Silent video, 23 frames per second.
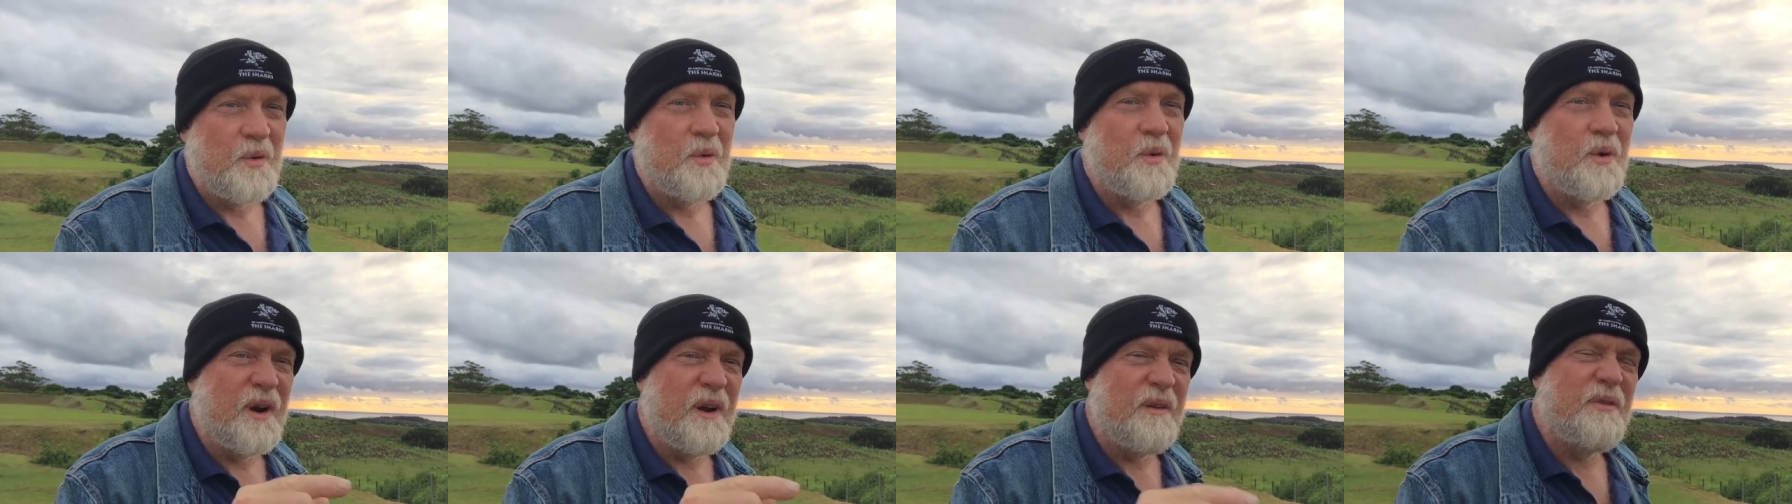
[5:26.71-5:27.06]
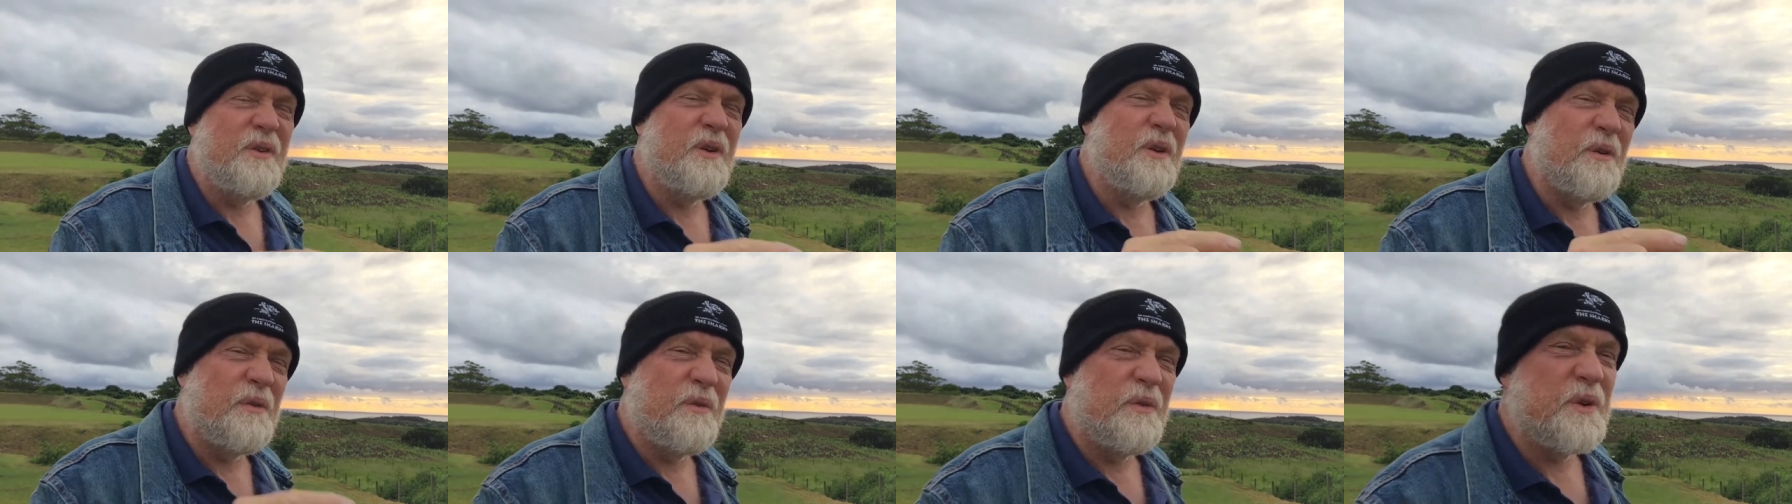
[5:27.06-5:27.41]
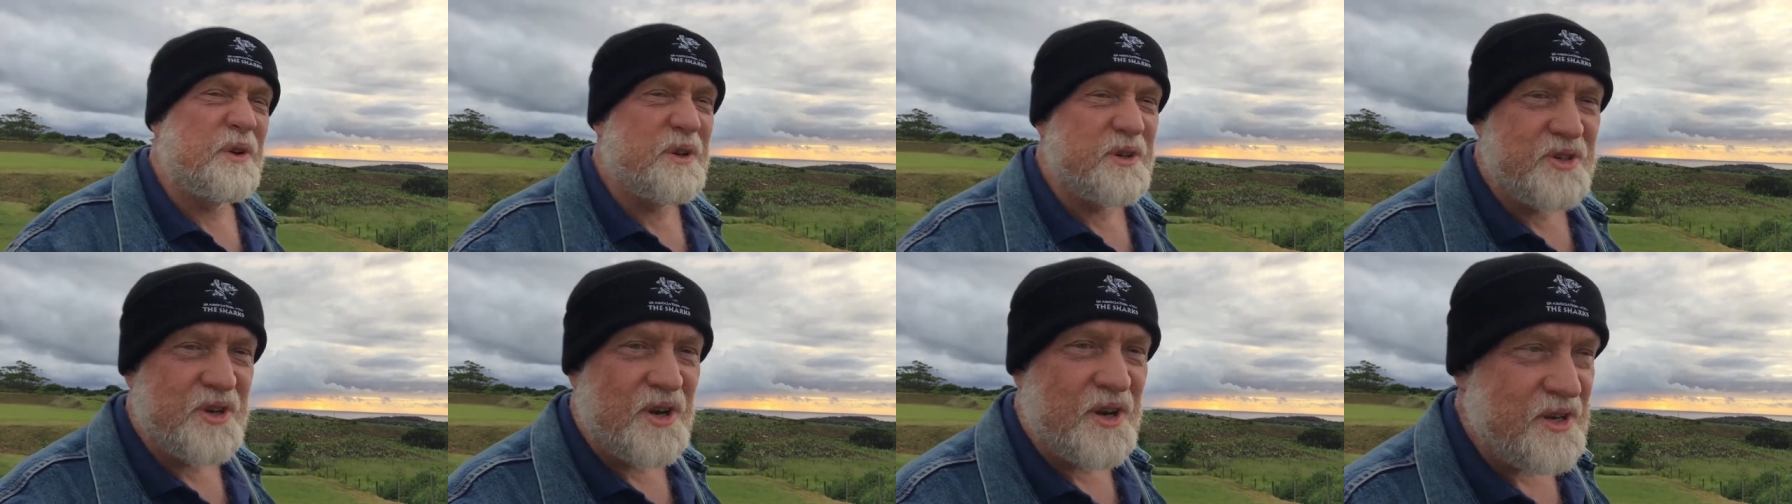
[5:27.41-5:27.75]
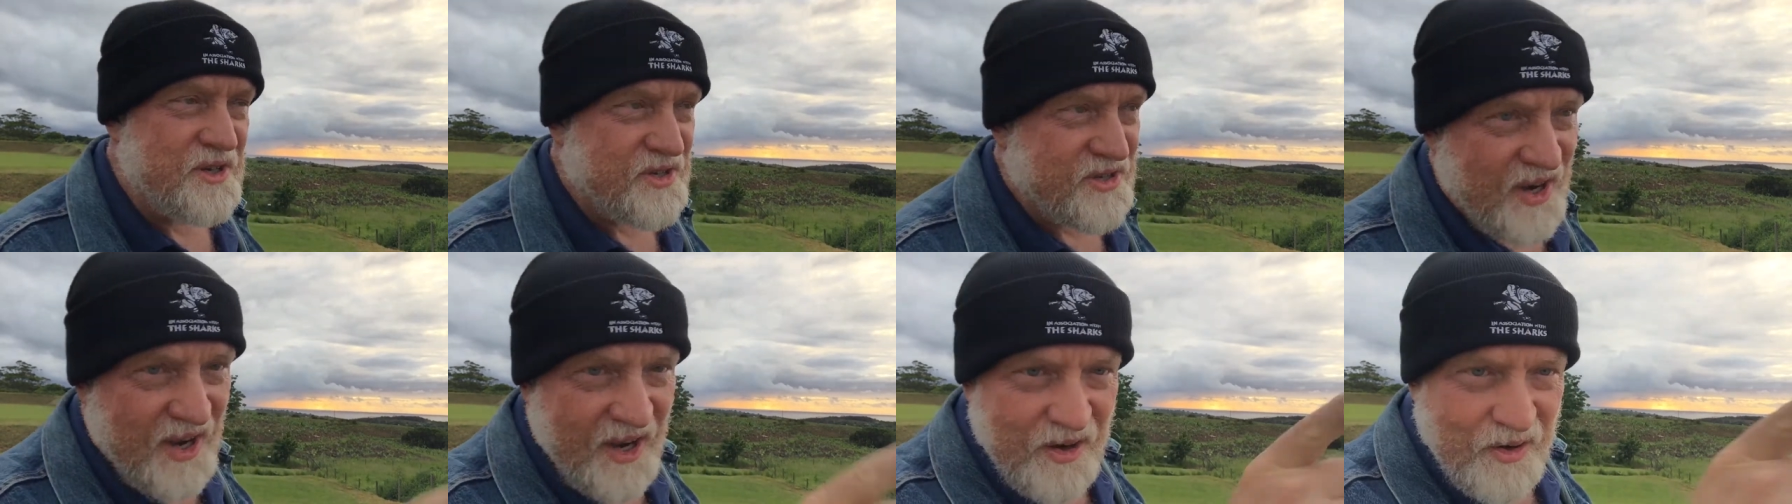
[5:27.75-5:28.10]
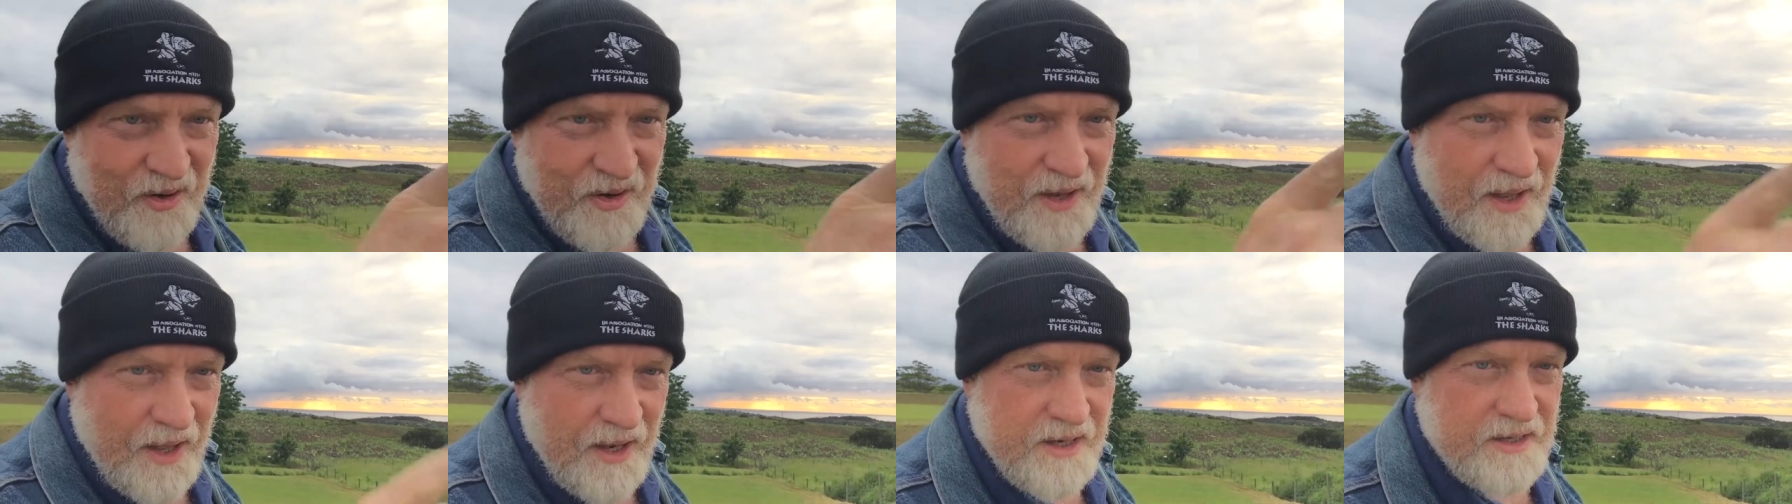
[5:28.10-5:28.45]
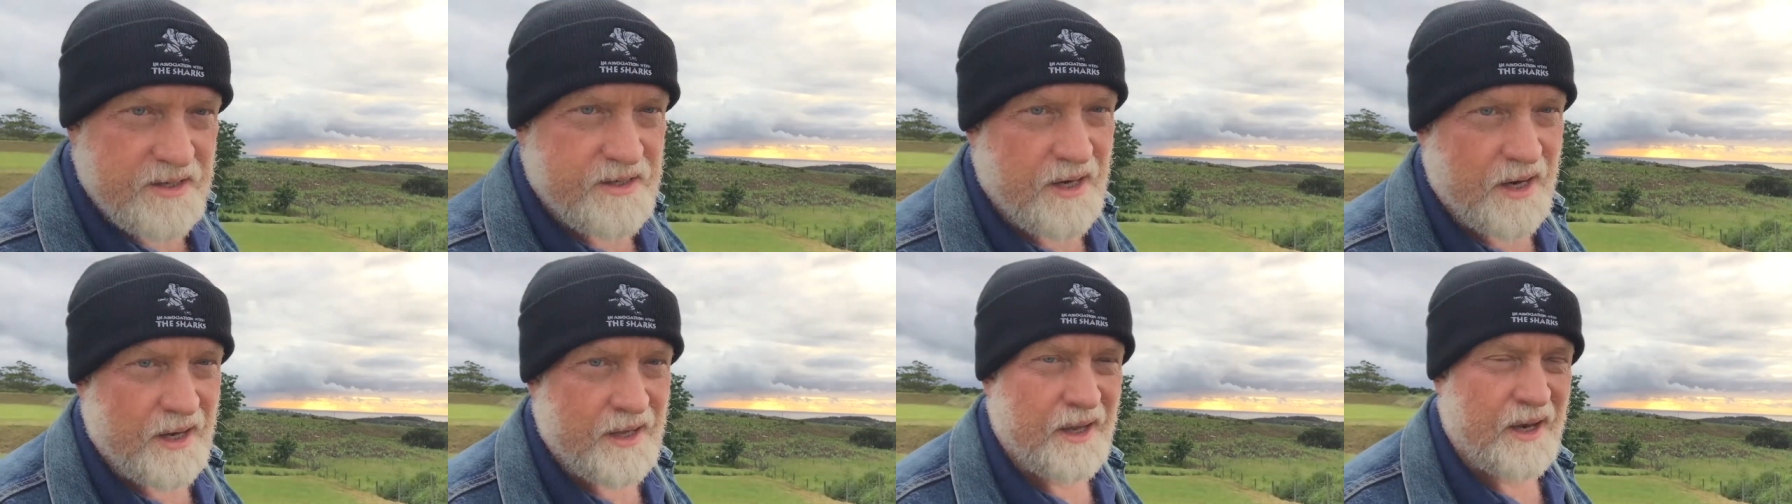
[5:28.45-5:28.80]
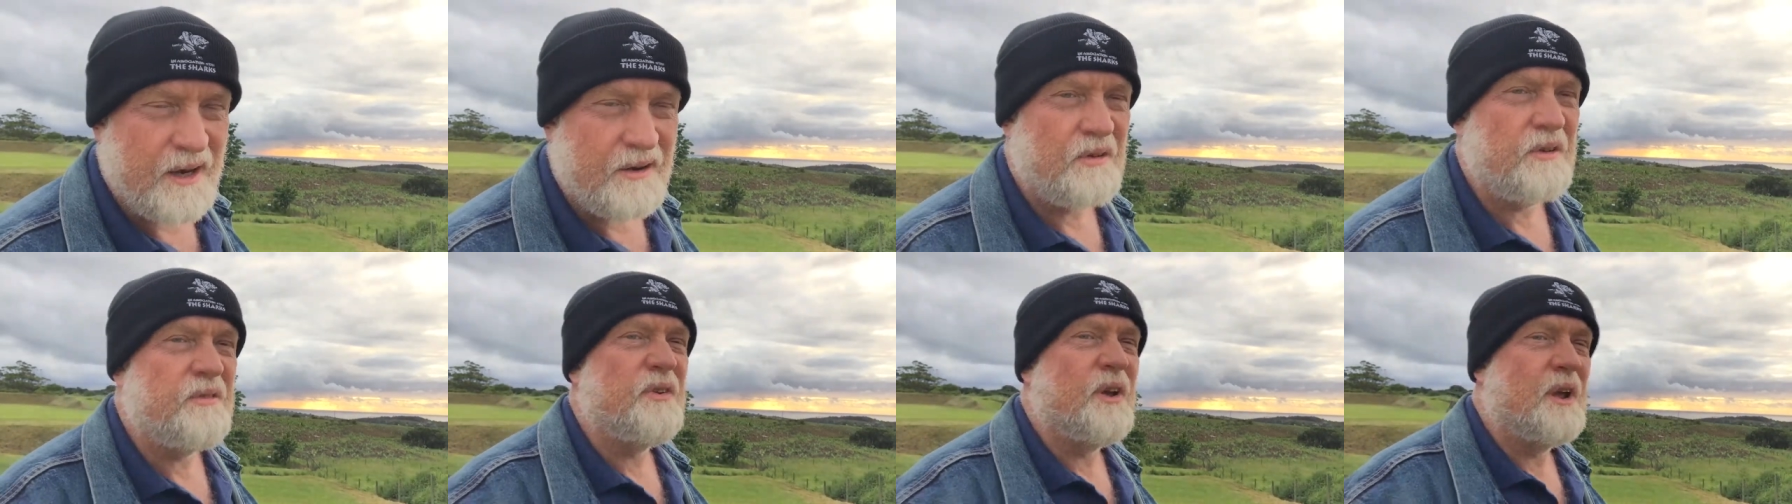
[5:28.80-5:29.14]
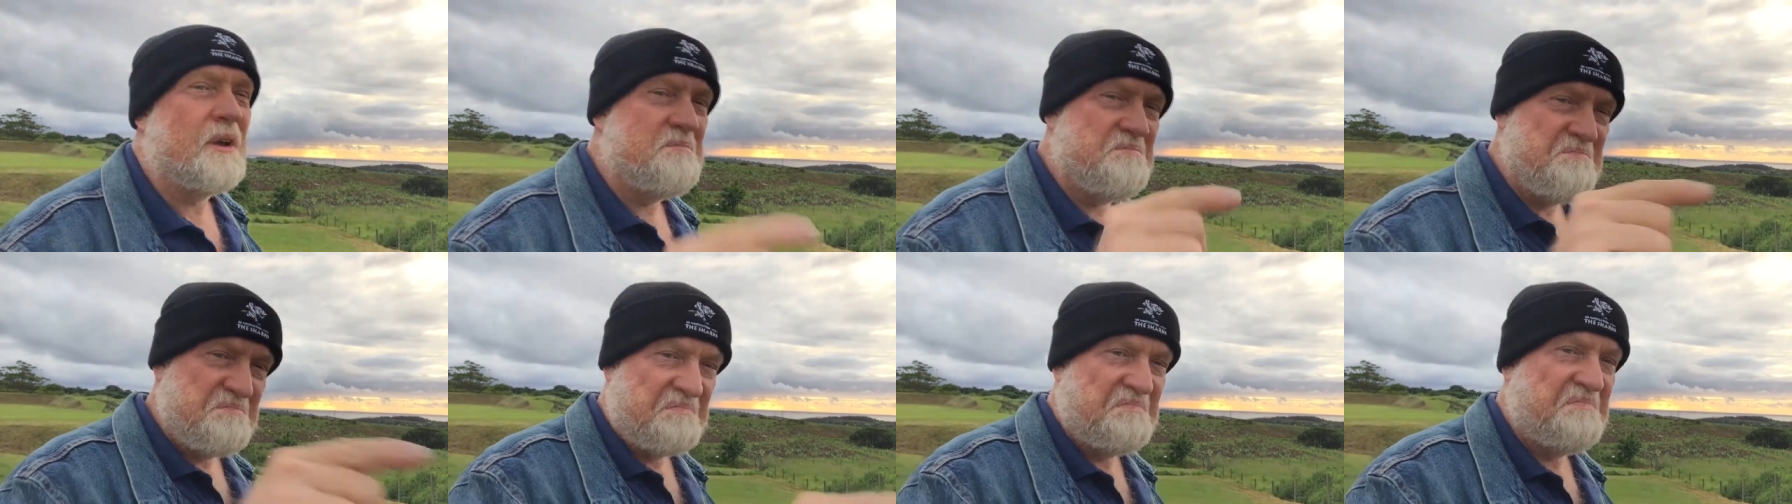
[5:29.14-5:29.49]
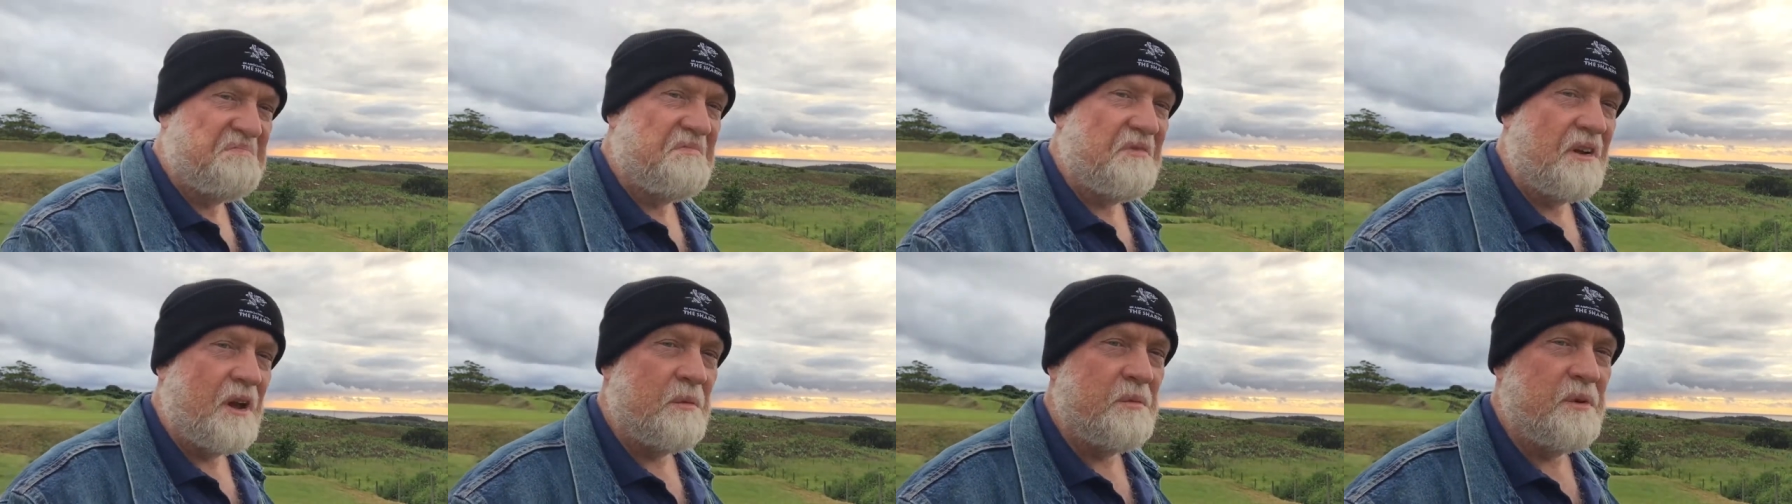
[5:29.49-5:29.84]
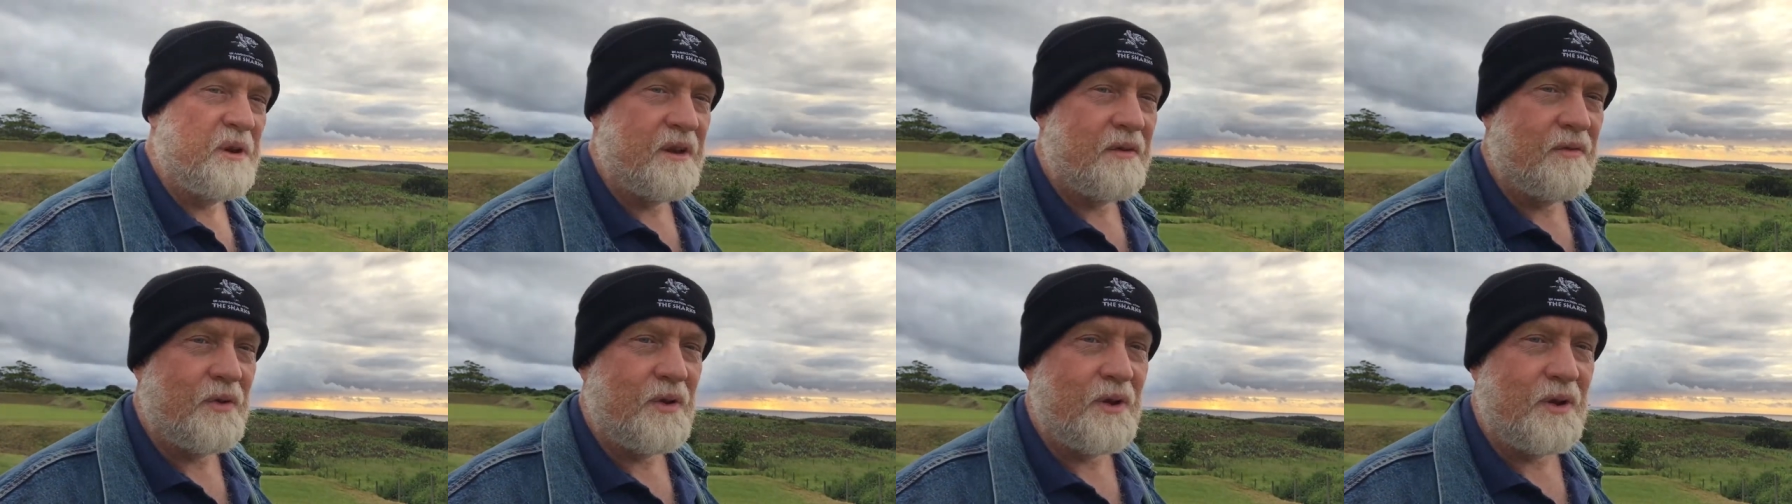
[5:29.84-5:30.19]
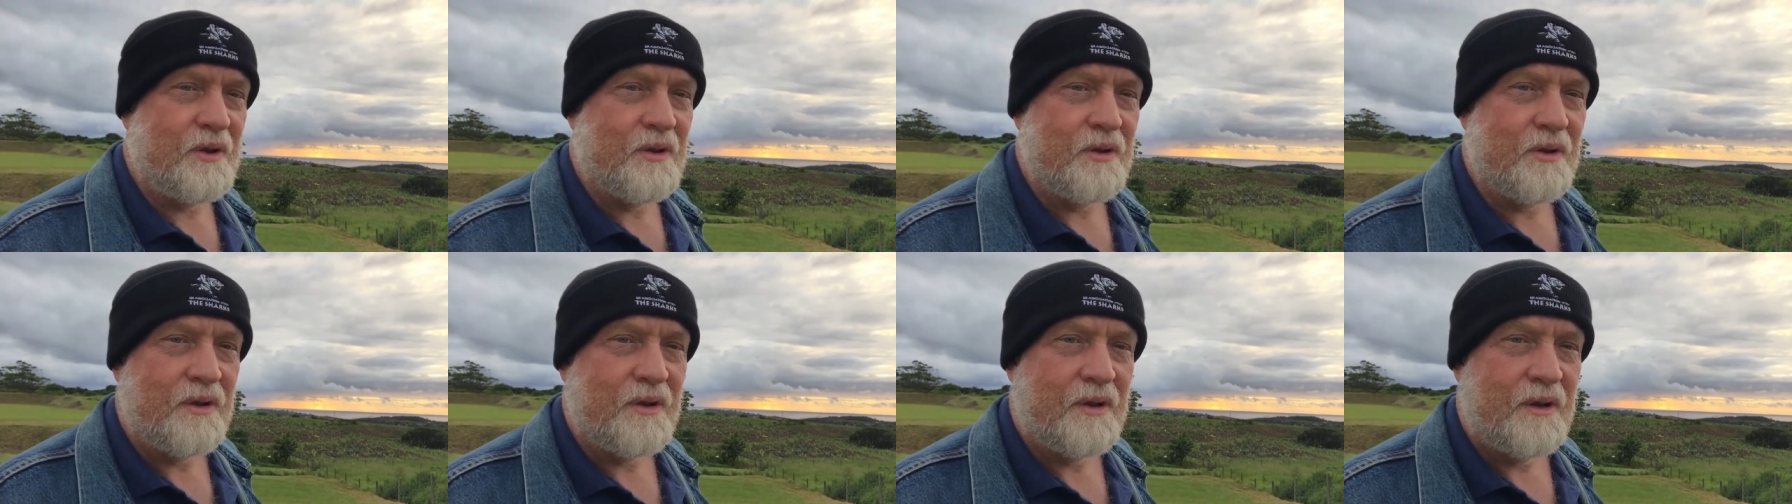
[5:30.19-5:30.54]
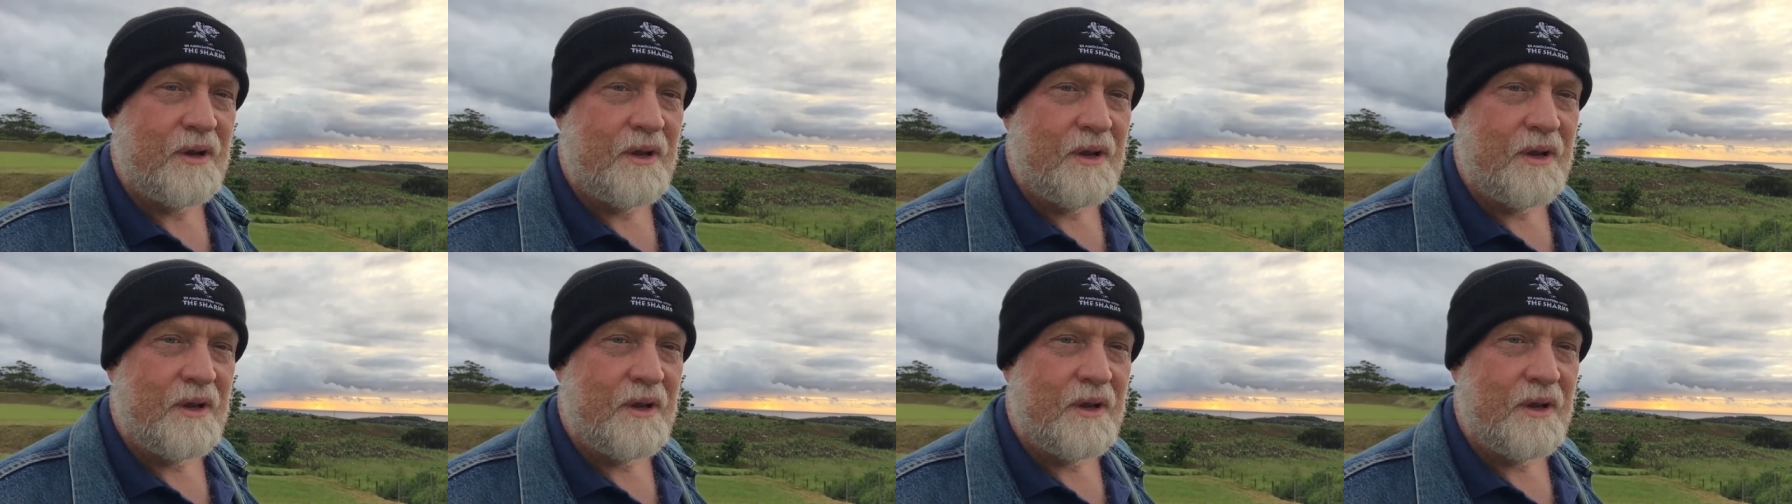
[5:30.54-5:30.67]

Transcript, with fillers: wherever your foot is going to stand on the other side of that river, I'm going to give it to you.